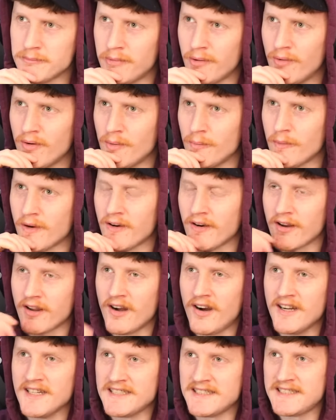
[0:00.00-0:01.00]
Ballin where a
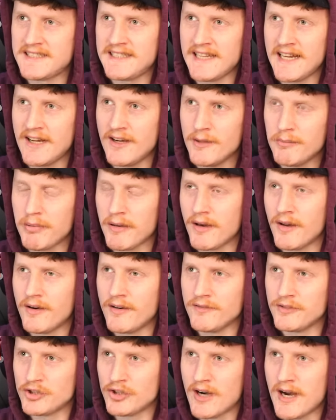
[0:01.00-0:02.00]
guy set up a load
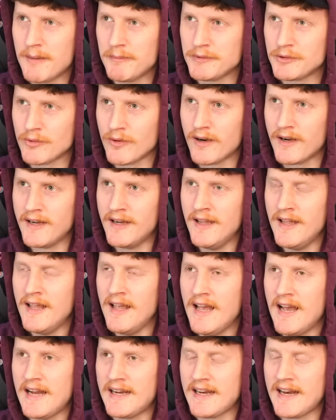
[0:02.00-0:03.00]
of traps, right?
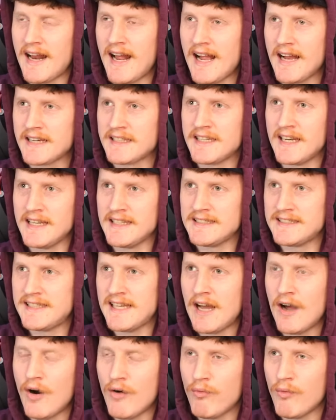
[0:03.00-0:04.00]
And then accidentally
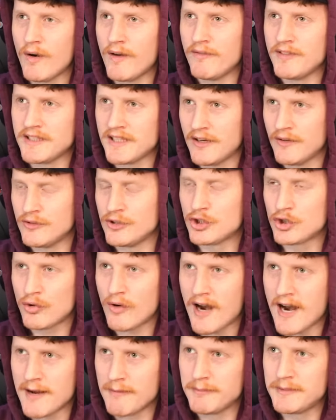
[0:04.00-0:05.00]
set off one of his own
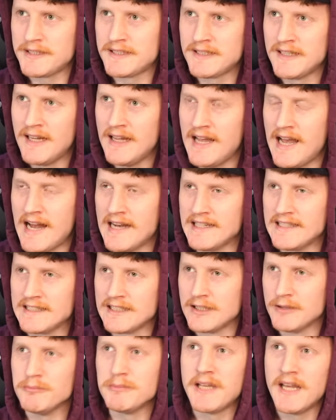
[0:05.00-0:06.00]
traps and
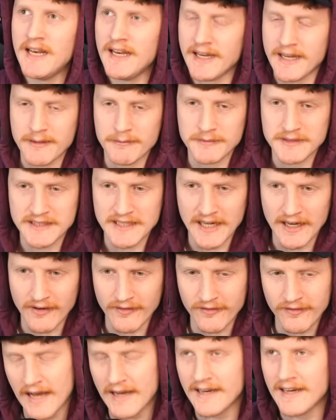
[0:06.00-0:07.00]
ended up killing
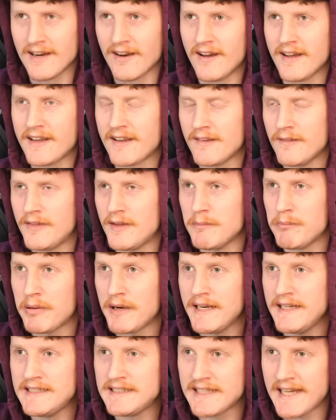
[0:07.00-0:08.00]
himself. And then, like, the
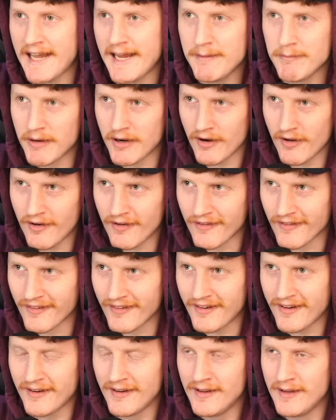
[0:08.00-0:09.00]
police came
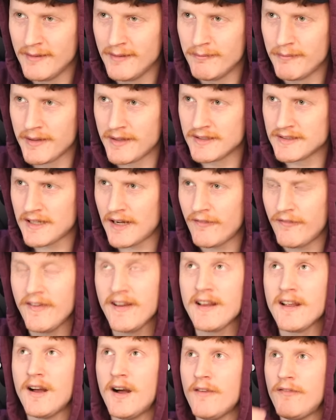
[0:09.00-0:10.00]
along because I
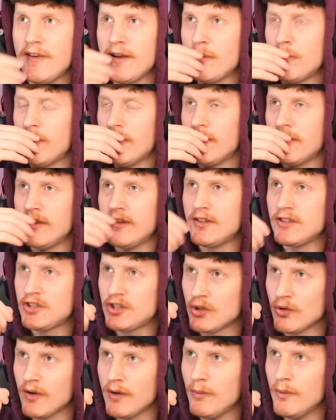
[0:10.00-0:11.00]
think what the
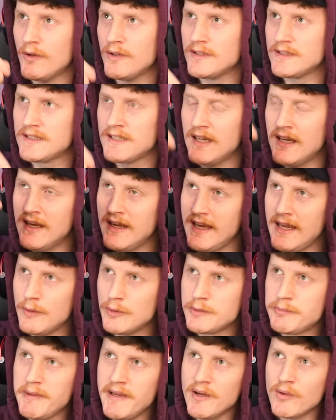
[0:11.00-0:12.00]
story was, he
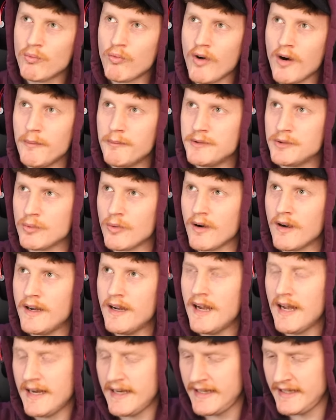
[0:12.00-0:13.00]
was being robbed,
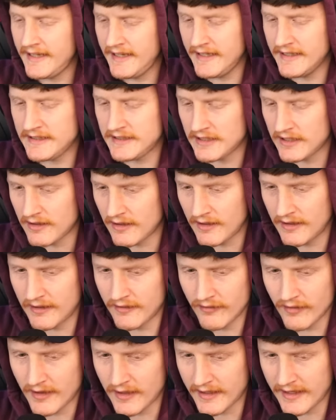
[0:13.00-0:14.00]
right? And he needed to kind
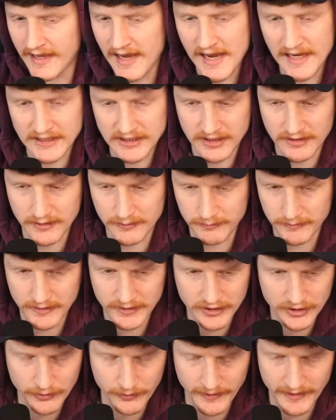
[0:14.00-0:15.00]
of like catch them
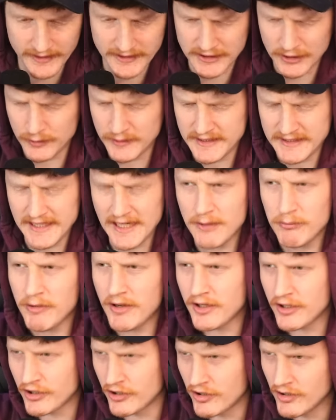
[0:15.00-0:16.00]
doing it. So he set up
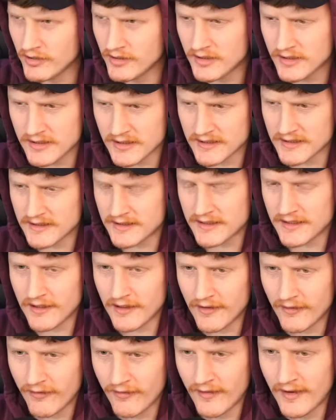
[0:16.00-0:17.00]
like guns and
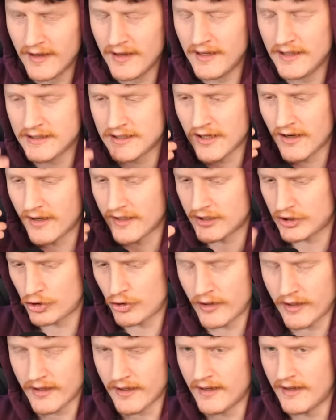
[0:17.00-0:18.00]
stuff to like
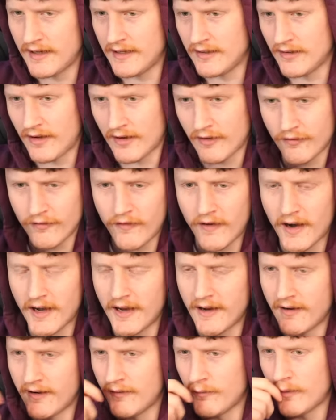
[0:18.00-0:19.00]
trigger and like
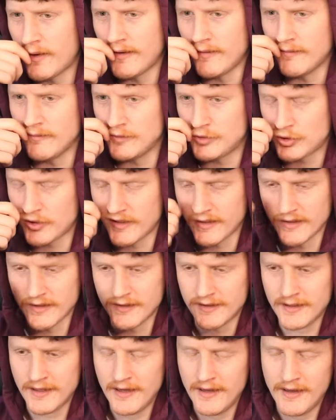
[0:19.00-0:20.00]
fire when
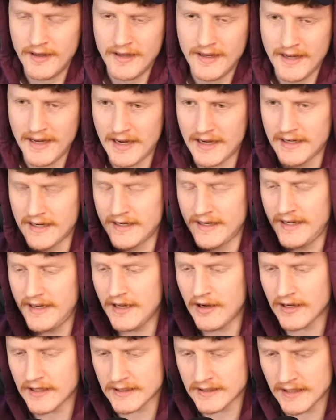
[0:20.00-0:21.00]
triggered. And then
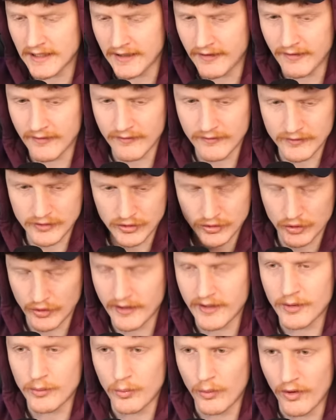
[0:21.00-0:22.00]
he accidentally
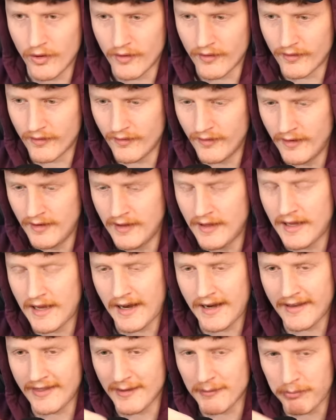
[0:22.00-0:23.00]
triggered one.
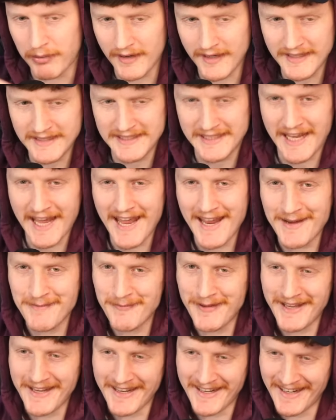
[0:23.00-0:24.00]
And then the police came
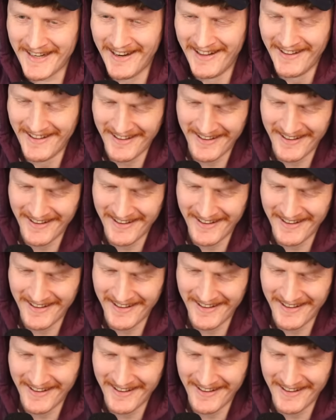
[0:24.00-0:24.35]
in.